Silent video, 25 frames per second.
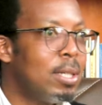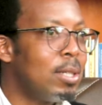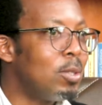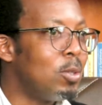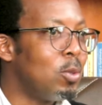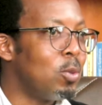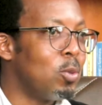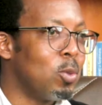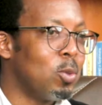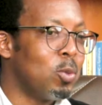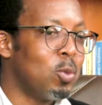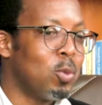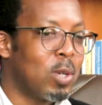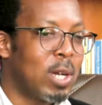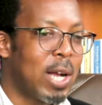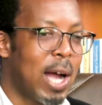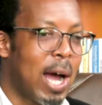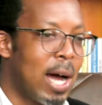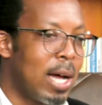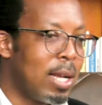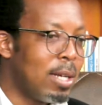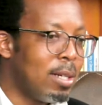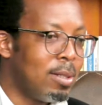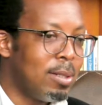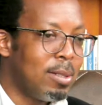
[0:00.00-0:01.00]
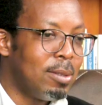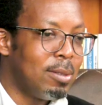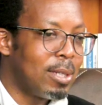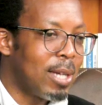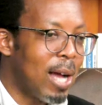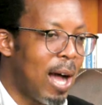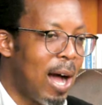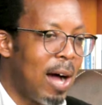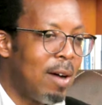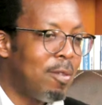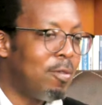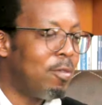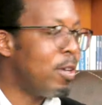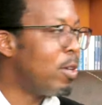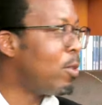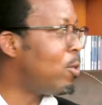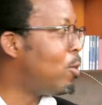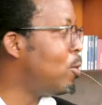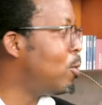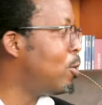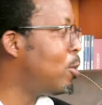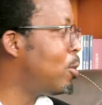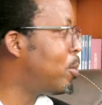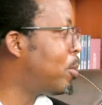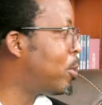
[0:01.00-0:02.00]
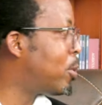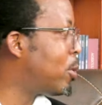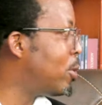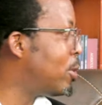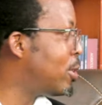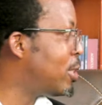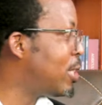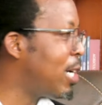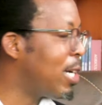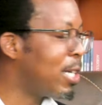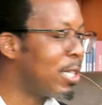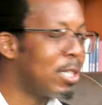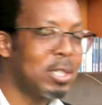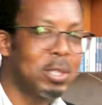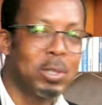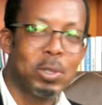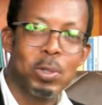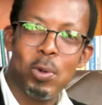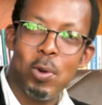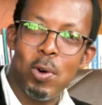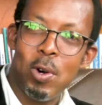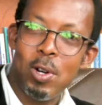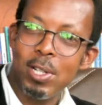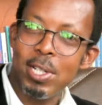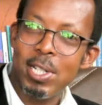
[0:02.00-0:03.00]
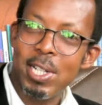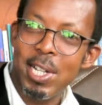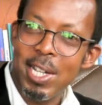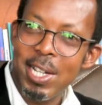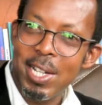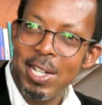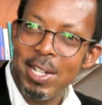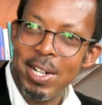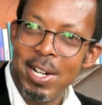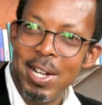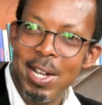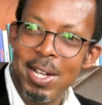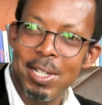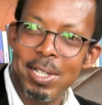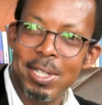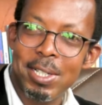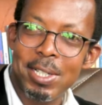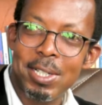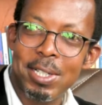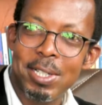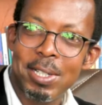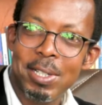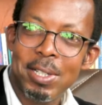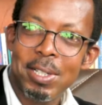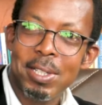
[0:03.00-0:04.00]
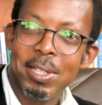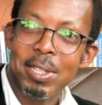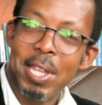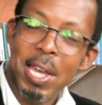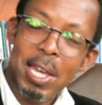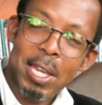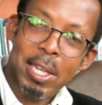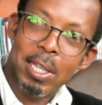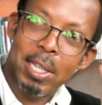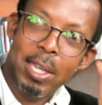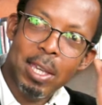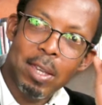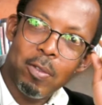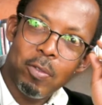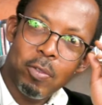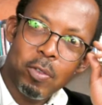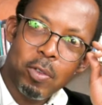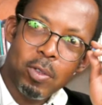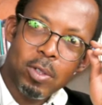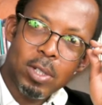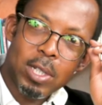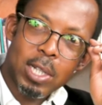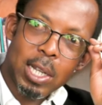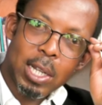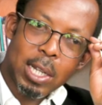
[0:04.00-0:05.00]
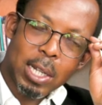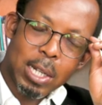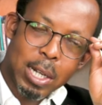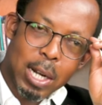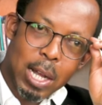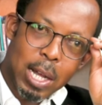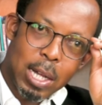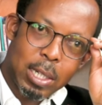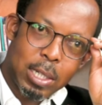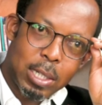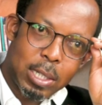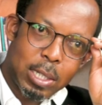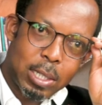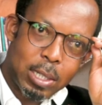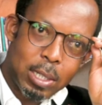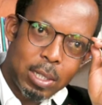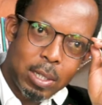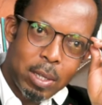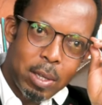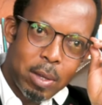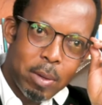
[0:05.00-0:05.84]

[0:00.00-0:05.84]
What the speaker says: you can have a good project, you want a grant, they give you the grant.